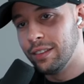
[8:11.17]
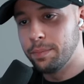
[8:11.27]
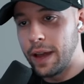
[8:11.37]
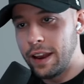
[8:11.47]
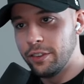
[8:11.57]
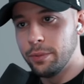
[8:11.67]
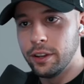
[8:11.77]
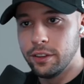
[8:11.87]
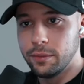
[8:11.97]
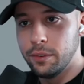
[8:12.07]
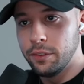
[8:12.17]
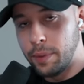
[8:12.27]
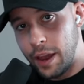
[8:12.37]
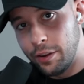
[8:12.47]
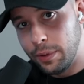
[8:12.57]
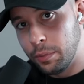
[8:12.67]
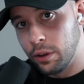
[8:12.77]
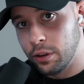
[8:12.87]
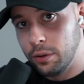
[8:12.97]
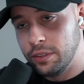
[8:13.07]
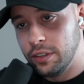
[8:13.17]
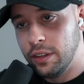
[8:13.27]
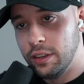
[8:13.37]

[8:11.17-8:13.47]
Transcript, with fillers: Spanish because Spanish people are going to be seeing